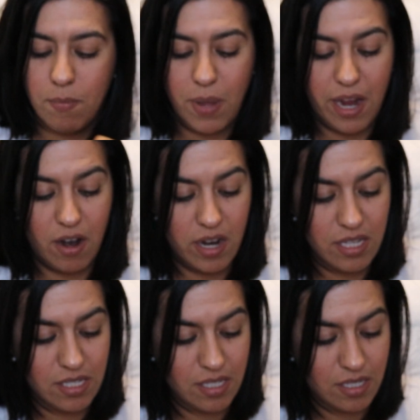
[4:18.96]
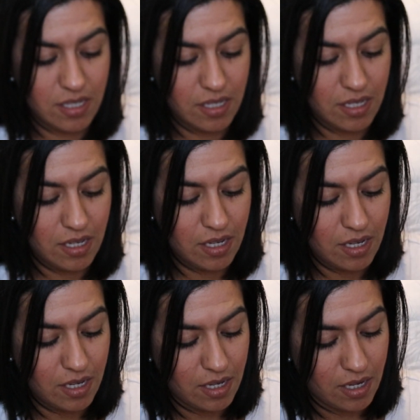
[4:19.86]
Paris.
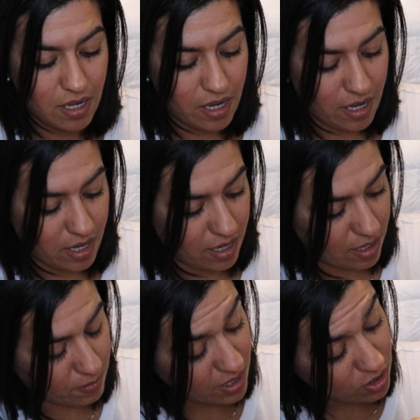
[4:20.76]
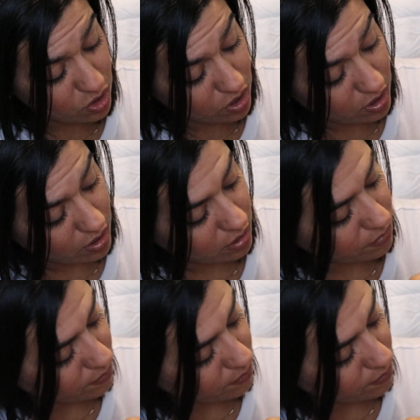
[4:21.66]
And I'm not sure,